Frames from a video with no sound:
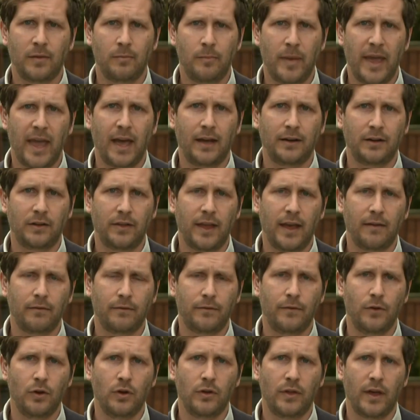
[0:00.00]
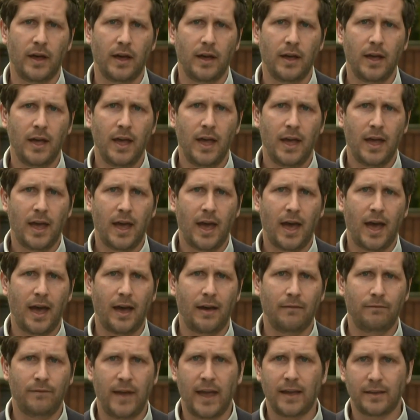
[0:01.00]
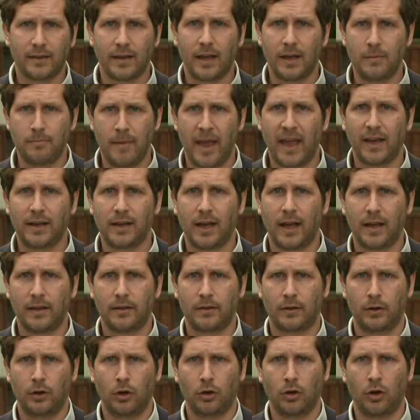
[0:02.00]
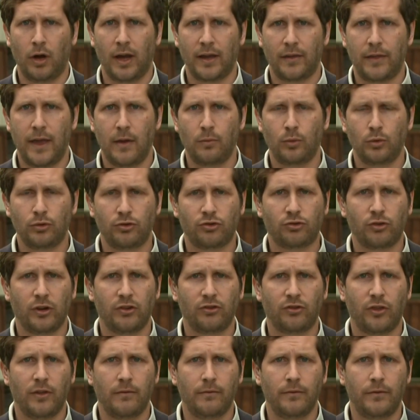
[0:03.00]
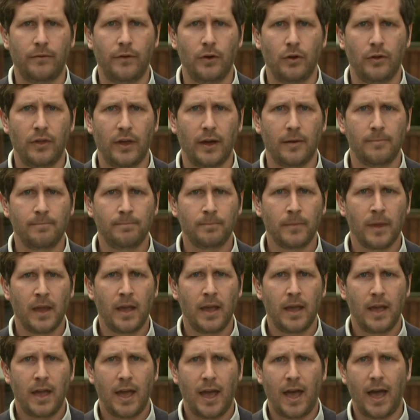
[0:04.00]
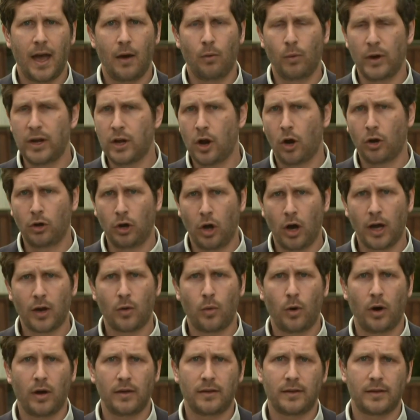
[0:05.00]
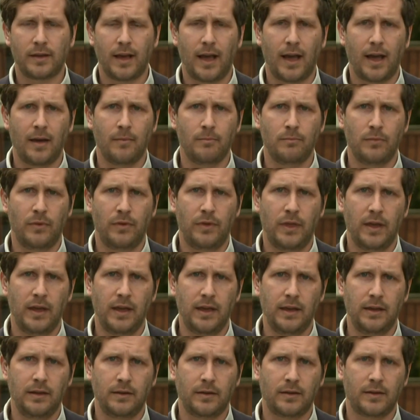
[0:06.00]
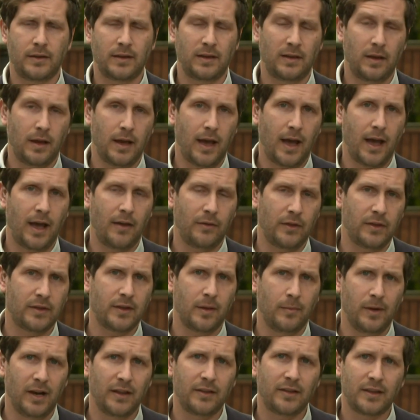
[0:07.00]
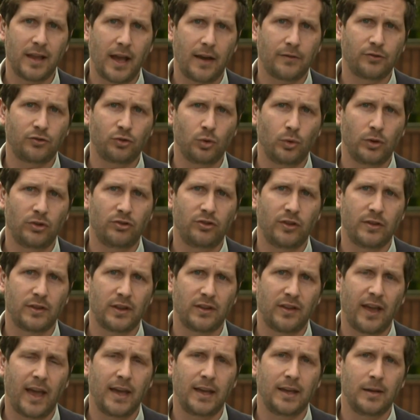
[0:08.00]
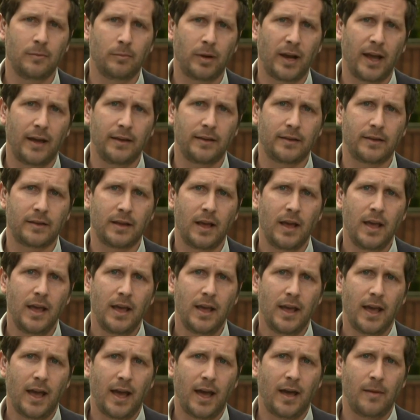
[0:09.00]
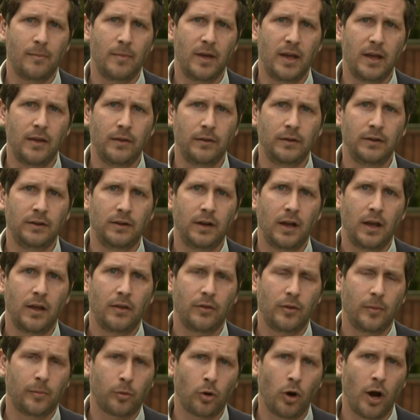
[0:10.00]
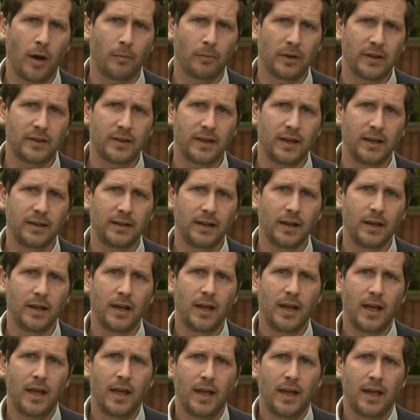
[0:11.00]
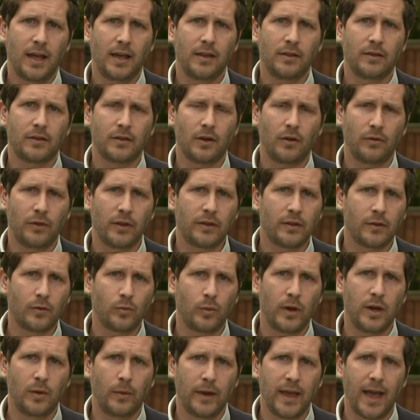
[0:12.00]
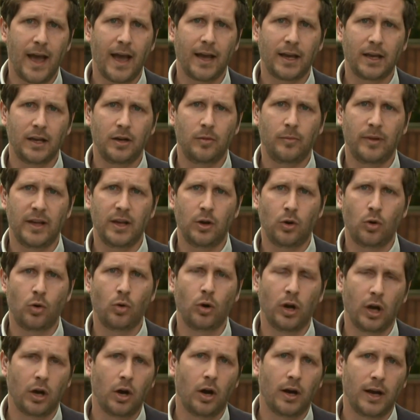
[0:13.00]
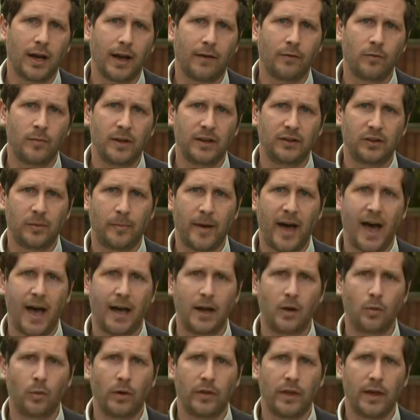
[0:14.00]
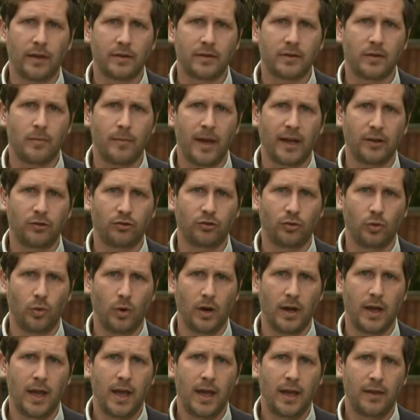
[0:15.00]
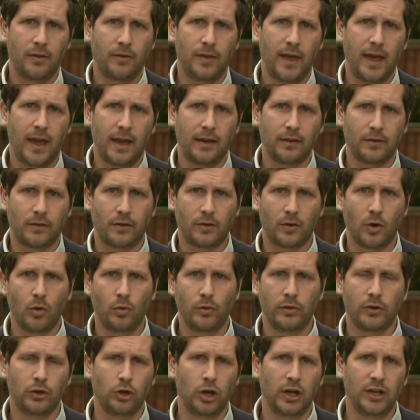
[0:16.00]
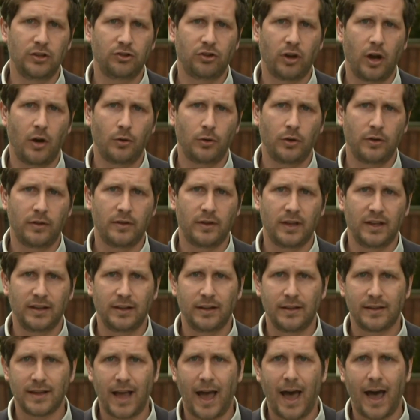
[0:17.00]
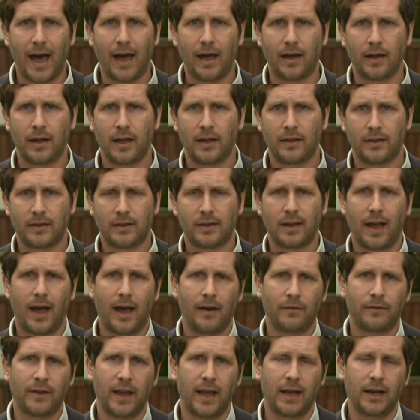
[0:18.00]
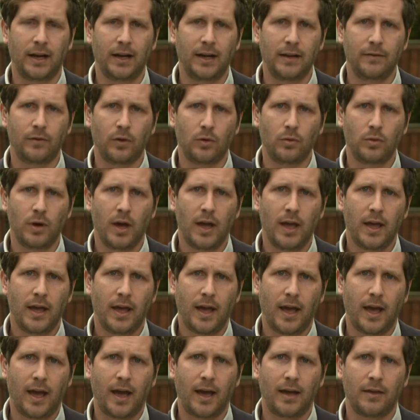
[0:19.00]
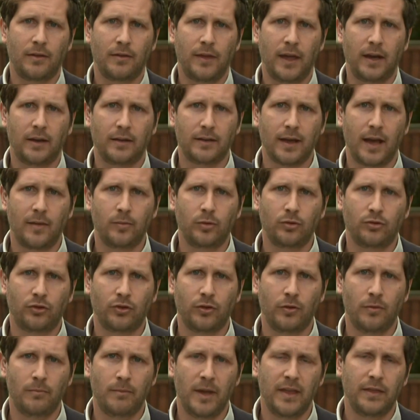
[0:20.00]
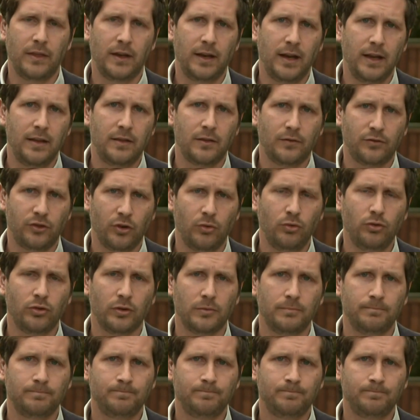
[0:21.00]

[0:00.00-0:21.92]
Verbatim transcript: compounded that further. Uh, vaccine mandates look like that will stretch them further. Uh, we know likewise um, the, the similar staff shortages are taking place um, in the primary sector. And so this is where we are going to be calling on government to partner with us to make sure that schools and early childhood centres are staffed at a level uh, that is able to meet the needs of children.